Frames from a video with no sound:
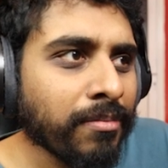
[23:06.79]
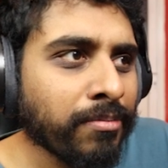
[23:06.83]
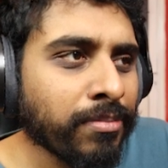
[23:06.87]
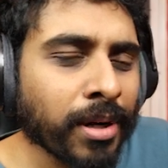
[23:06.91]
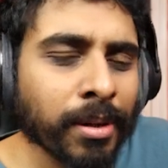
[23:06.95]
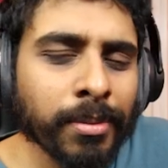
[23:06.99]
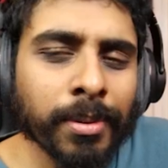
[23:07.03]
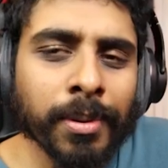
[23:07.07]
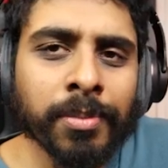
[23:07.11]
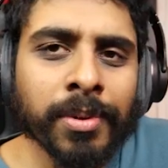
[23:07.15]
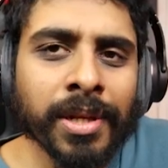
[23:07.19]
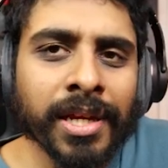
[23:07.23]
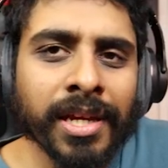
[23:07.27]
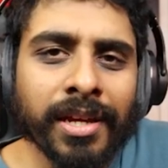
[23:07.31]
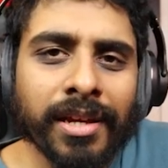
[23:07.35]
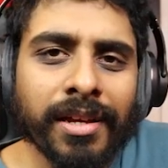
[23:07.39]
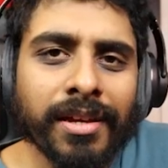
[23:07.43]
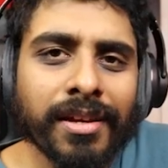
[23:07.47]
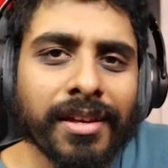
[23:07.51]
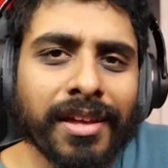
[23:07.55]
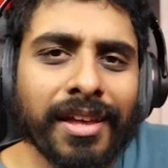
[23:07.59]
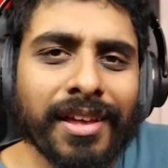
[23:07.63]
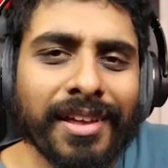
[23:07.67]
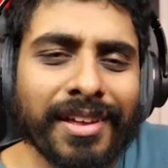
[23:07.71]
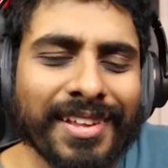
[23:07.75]
Probably.
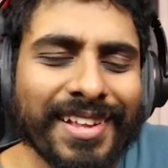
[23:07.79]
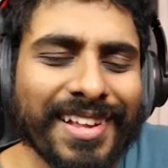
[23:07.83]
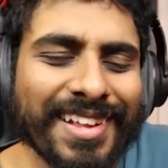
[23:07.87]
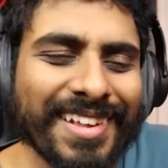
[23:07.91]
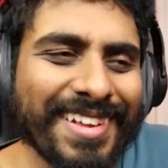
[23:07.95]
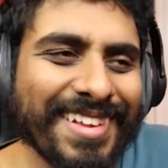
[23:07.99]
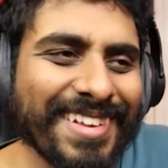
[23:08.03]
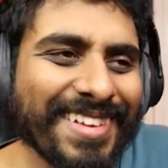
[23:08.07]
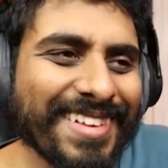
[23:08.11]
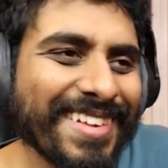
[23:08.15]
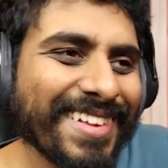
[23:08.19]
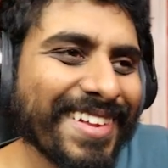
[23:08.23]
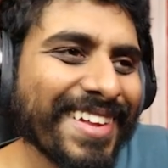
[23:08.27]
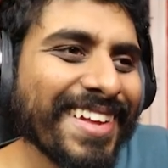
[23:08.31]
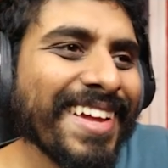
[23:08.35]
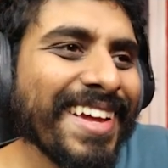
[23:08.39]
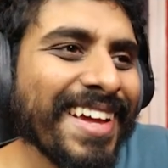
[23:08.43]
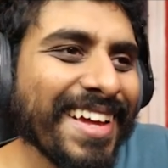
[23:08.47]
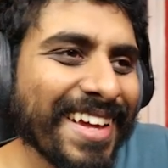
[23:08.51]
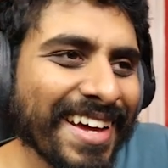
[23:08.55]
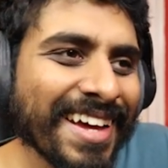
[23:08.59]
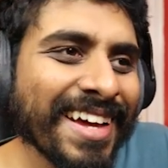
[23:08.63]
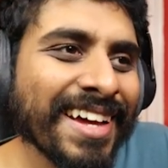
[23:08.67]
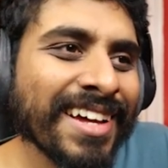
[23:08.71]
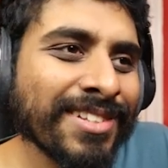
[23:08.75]

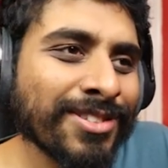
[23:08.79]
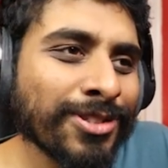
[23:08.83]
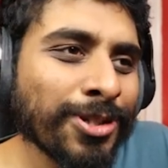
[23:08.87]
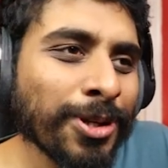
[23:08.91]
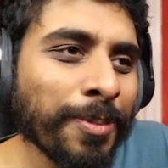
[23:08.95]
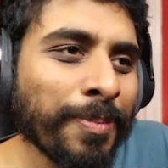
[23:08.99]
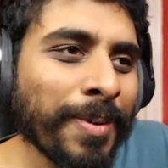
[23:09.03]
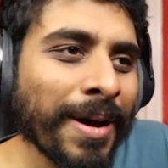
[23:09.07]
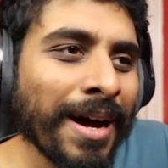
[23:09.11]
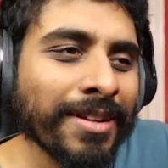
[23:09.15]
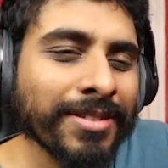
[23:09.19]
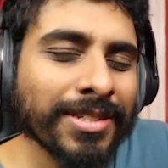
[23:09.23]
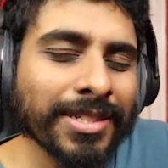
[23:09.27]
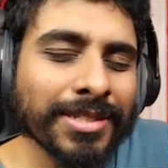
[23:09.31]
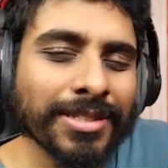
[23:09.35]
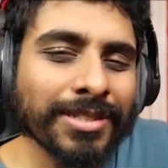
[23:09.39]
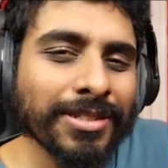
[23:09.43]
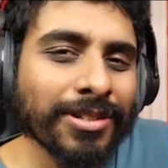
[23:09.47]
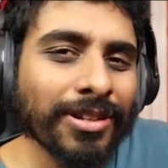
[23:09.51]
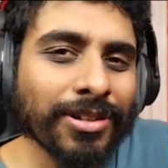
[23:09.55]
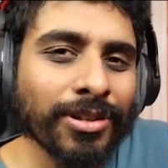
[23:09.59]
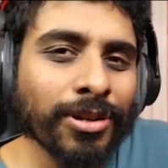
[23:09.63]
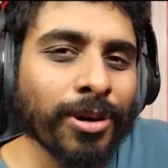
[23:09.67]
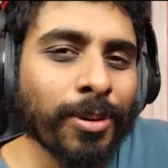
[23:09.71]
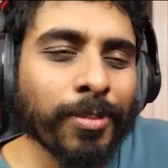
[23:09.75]
Yeah, £2 is
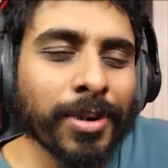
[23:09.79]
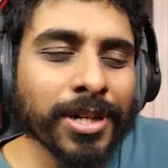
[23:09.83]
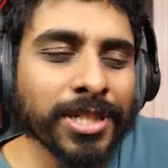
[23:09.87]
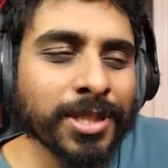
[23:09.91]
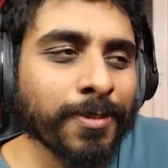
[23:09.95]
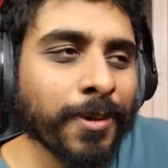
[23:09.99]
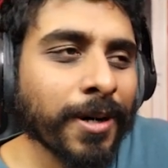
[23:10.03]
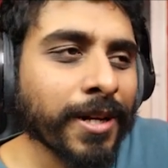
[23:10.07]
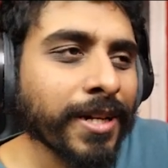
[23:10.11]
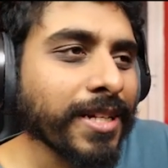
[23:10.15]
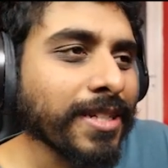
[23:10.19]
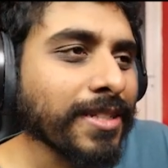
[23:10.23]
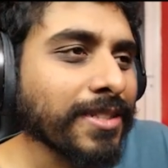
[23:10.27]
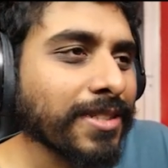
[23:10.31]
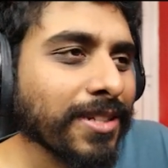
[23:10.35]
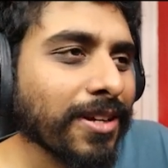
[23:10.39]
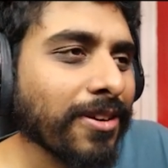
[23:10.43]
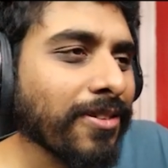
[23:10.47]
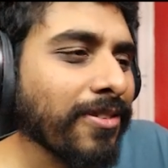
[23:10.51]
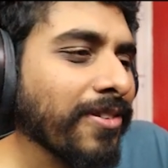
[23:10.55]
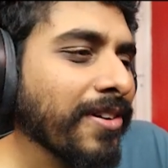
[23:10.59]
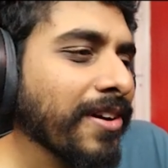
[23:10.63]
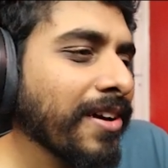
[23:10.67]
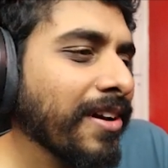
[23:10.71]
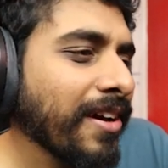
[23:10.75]
not much money,
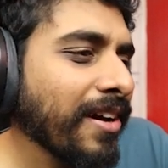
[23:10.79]
so